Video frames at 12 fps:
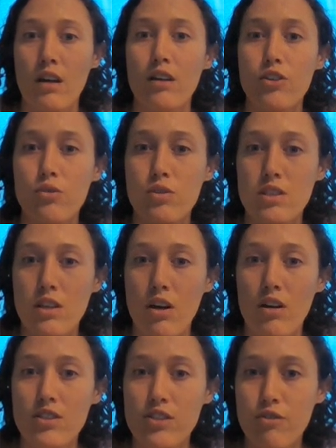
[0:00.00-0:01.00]
You can
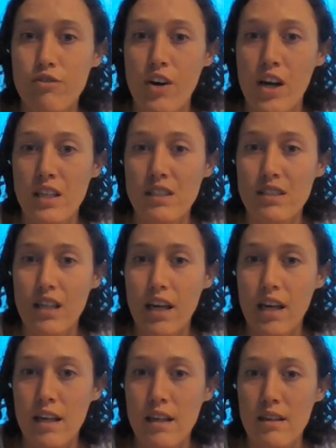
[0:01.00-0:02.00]
also find
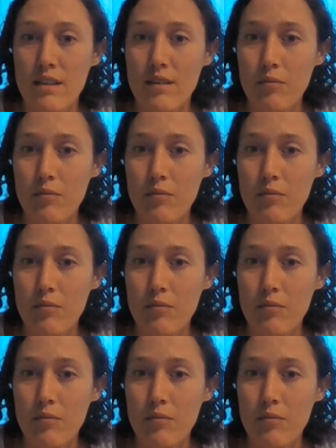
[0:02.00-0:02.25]
a